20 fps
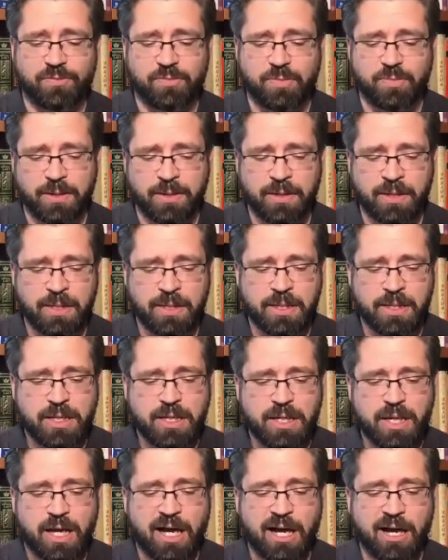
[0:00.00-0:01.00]
But
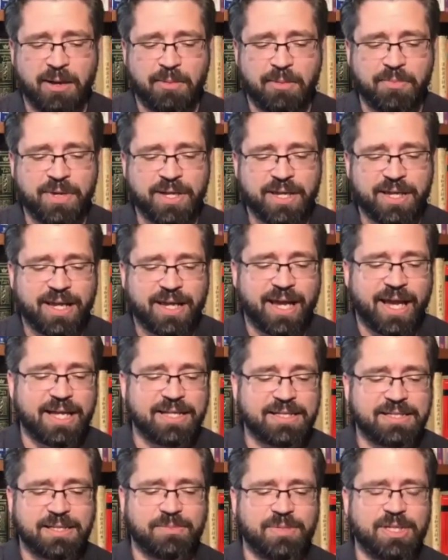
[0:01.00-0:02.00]
and
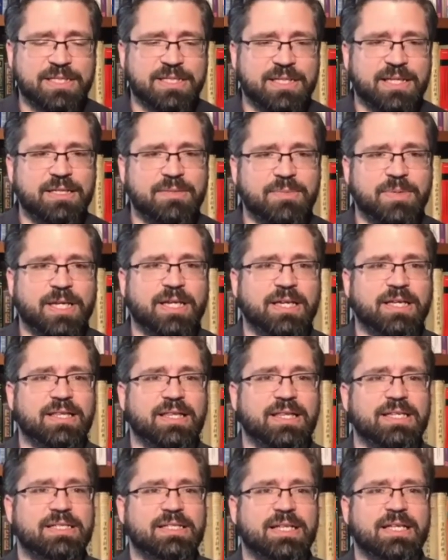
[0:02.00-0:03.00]
somebody said to me,
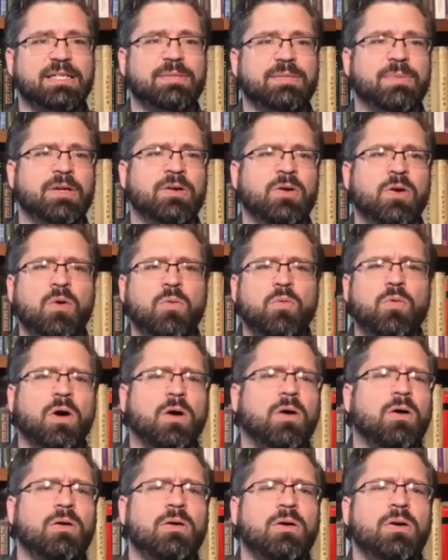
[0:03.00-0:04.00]

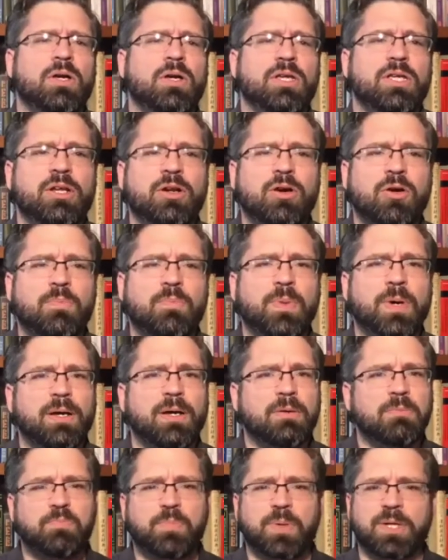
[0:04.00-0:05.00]
well, you know,
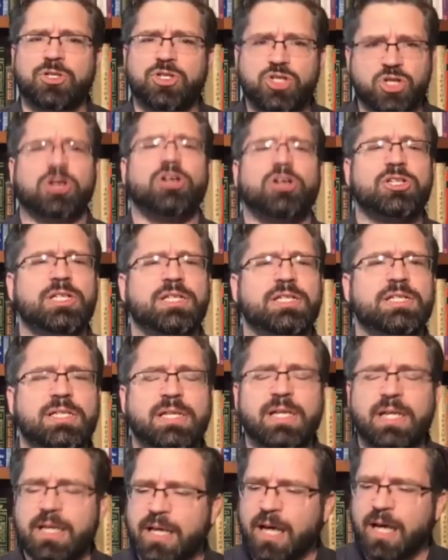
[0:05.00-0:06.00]
but churches,
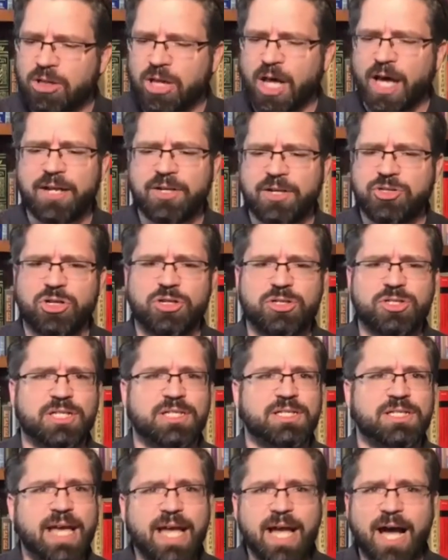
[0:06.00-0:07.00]
a lot of churches,
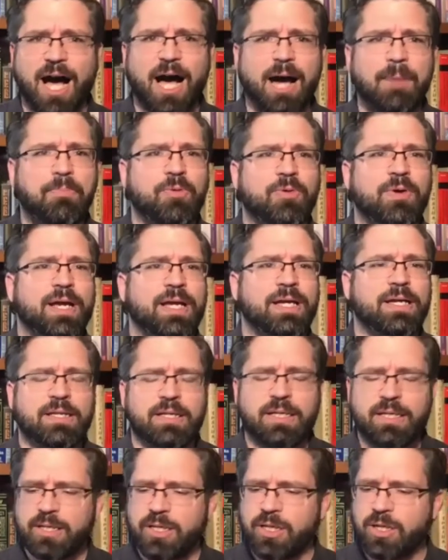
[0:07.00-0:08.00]
they operate,
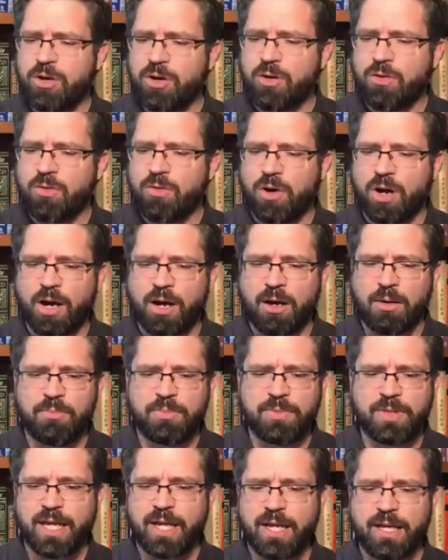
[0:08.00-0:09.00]
you know,
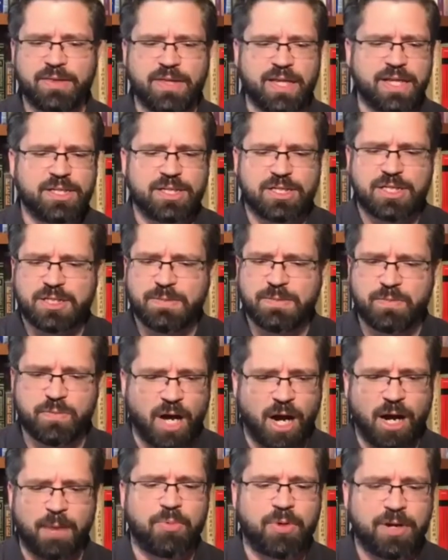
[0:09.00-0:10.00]
they just
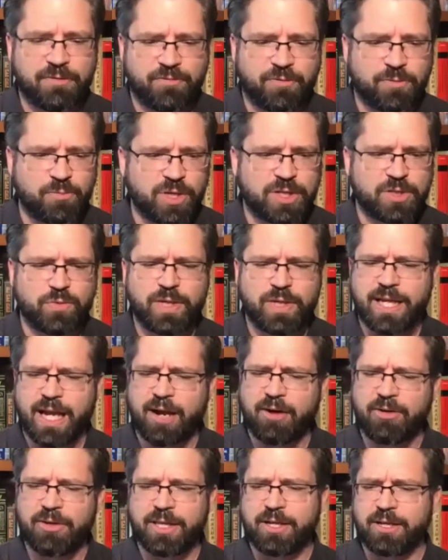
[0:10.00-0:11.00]
operate from week to week. How
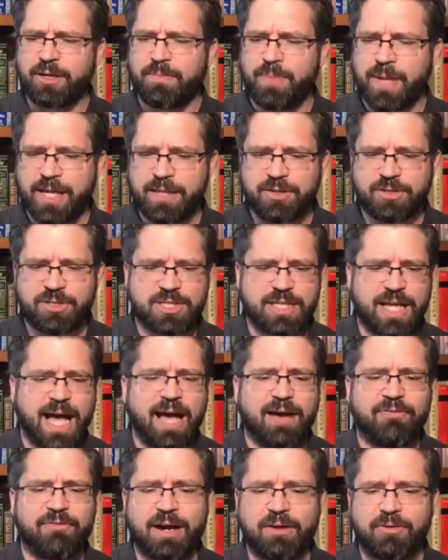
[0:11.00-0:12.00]
are they going to pay their
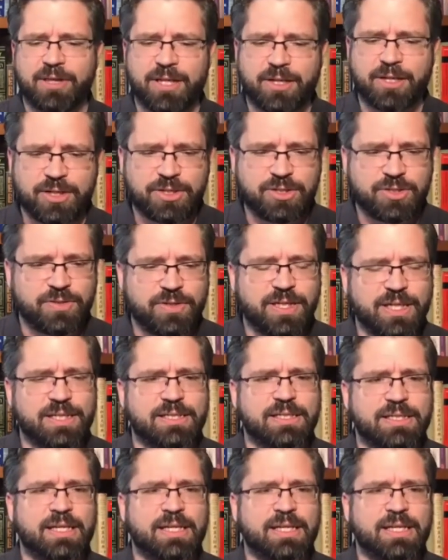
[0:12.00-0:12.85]
staff? How are they going to do this?